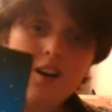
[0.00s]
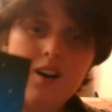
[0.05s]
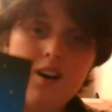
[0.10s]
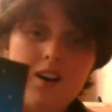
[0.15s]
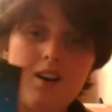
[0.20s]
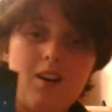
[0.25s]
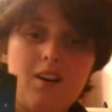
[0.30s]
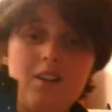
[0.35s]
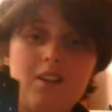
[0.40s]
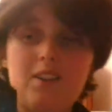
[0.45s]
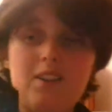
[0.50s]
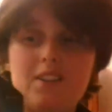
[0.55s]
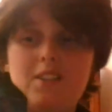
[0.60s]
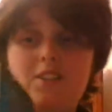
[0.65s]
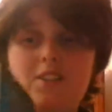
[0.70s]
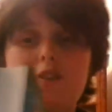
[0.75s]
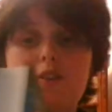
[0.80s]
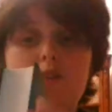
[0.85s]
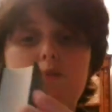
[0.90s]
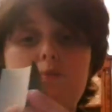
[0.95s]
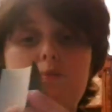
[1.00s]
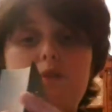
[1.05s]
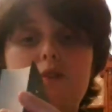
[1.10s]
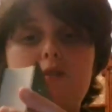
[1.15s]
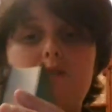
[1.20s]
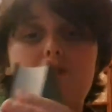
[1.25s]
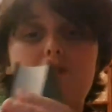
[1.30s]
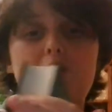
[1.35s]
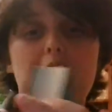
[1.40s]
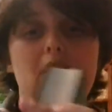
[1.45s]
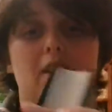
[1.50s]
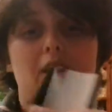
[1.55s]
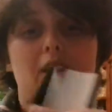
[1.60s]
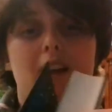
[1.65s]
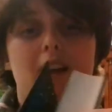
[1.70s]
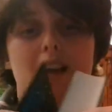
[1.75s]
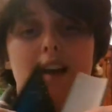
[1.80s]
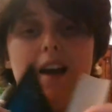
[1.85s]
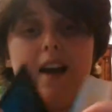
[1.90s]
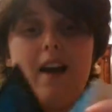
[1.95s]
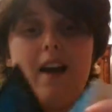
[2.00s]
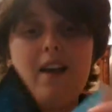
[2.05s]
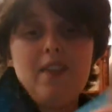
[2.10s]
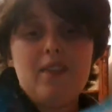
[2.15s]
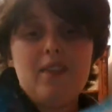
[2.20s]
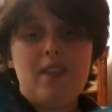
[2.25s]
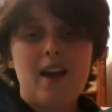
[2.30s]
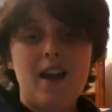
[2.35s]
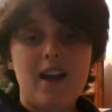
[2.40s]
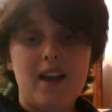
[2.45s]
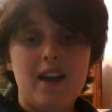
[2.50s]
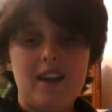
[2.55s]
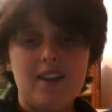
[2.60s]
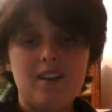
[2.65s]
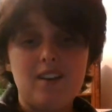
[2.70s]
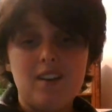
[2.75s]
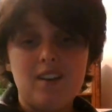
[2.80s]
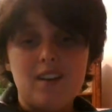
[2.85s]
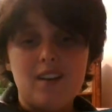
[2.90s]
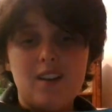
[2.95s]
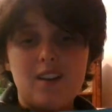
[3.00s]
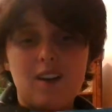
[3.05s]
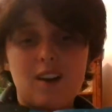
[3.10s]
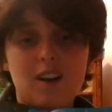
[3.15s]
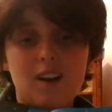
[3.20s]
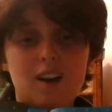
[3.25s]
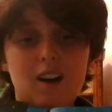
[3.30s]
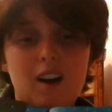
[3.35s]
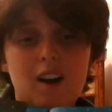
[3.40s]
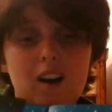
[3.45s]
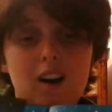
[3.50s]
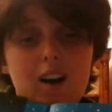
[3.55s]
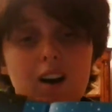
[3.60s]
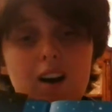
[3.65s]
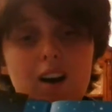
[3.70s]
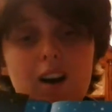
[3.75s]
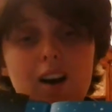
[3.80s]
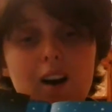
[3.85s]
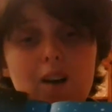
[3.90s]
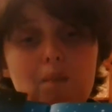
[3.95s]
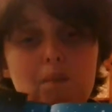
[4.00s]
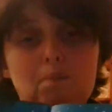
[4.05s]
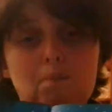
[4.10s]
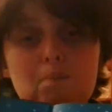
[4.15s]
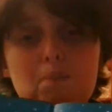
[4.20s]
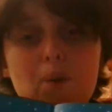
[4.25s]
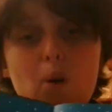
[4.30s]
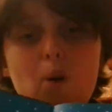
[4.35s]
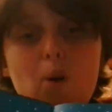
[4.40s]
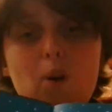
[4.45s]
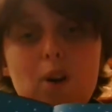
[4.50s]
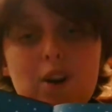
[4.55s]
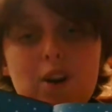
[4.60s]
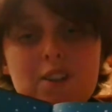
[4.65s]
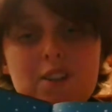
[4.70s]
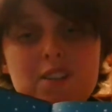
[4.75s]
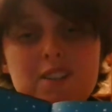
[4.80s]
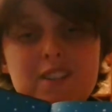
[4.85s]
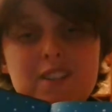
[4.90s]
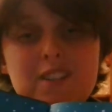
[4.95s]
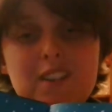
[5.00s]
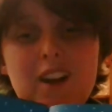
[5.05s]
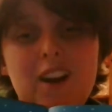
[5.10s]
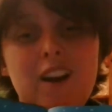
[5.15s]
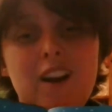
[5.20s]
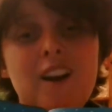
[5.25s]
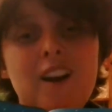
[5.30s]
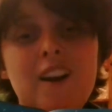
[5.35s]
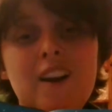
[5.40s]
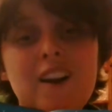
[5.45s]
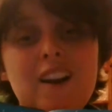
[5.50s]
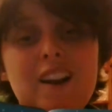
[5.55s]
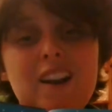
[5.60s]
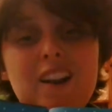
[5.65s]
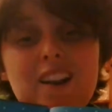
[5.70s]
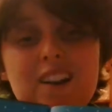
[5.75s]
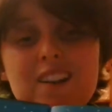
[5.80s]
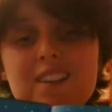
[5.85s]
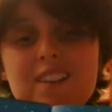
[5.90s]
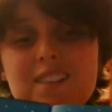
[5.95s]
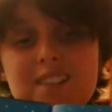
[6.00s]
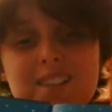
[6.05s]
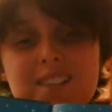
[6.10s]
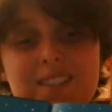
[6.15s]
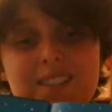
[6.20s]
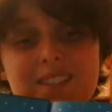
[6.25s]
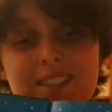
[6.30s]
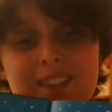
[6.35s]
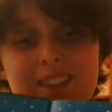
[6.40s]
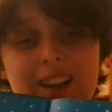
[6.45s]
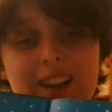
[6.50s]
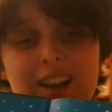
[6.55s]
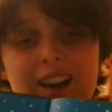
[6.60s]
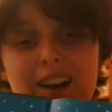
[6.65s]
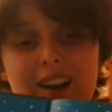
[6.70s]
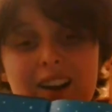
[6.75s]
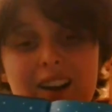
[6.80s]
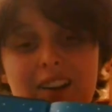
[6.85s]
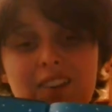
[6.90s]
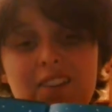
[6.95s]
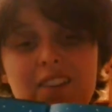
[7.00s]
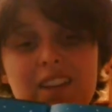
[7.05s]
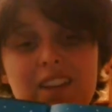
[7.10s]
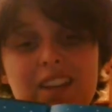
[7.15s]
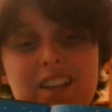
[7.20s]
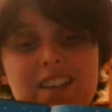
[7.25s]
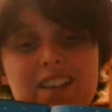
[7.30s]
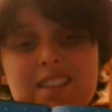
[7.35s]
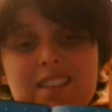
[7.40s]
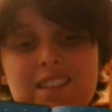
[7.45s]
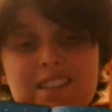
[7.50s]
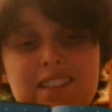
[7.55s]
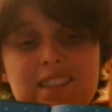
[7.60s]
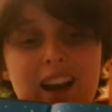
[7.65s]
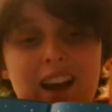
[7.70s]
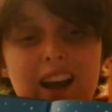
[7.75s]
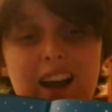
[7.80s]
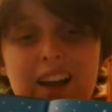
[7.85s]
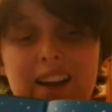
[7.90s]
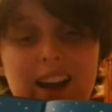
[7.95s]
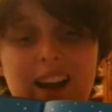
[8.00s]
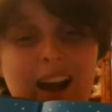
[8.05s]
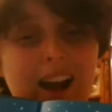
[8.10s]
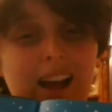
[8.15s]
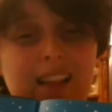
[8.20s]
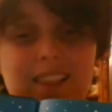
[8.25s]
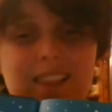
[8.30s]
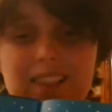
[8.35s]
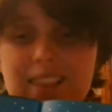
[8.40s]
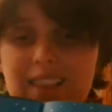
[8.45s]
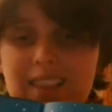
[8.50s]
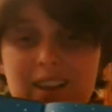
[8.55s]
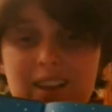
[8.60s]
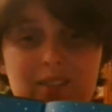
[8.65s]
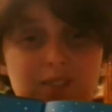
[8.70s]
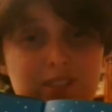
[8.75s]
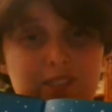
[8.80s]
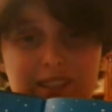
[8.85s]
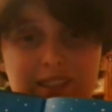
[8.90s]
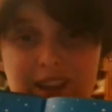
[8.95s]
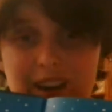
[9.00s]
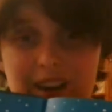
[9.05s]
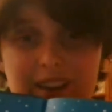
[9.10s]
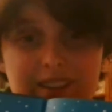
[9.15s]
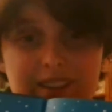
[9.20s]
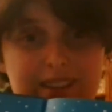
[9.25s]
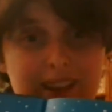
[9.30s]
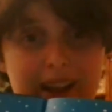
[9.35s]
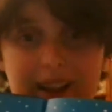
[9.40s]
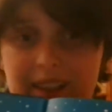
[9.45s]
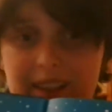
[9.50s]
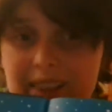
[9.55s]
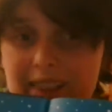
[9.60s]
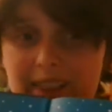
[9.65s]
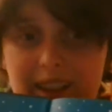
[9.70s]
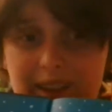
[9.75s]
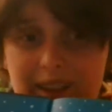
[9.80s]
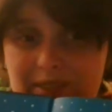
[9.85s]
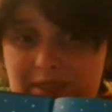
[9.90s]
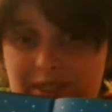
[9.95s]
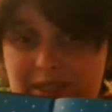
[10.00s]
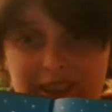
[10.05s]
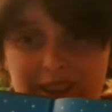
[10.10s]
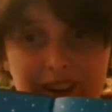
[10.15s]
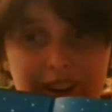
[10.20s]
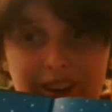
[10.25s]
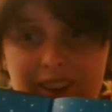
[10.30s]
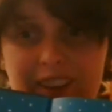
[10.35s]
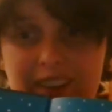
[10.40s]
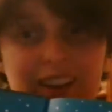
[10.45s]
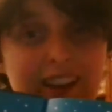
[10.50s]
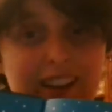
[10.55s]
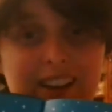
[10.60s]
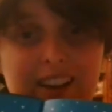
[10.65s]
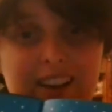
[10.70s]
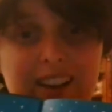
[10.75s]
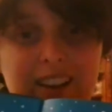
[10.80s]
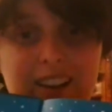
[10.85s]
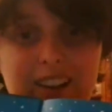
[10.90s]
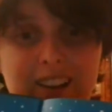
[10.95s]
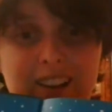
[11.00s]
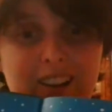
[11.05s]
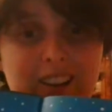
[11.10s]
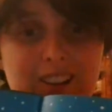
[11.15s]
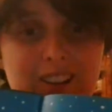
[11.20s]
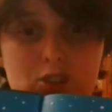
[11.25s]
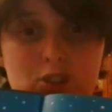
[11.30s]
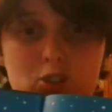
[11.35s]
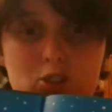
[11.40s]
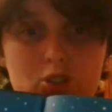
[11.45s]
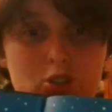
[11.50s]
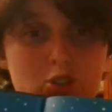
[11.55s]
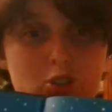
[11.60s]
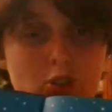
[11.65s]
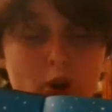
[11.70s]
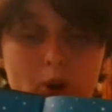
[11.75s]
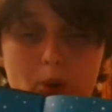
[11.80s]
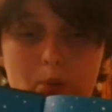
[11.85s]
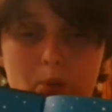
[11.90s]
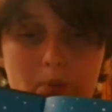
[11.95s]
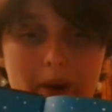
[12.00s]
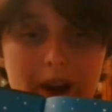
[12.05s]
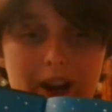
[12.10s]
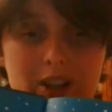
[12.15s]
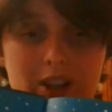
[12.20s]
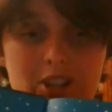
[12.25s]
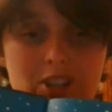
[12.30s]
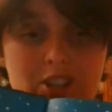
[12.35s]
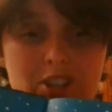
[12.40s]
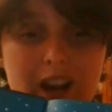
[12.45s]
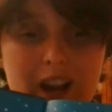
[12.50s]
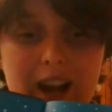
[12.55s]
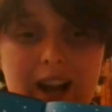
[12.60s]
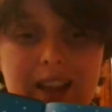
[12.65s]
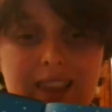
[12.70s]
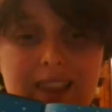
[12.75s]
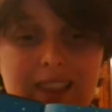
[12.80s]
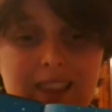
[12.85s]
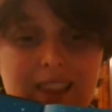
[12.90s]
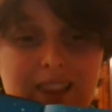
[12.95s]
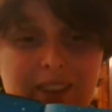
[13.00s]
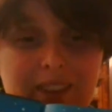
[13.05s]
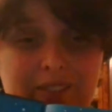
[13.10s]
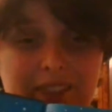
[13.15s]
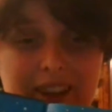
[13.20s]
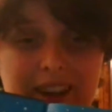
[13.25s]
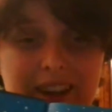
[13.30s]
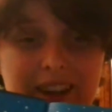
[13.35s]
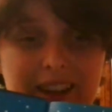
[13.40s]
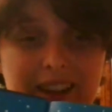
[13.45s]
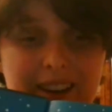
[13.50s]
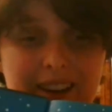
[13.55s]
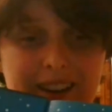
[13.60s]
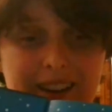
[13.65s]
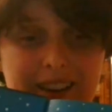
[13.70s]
Oh, it's so beautiful. And then more stars on the inside. I love stars. I love starlight so much. I love it.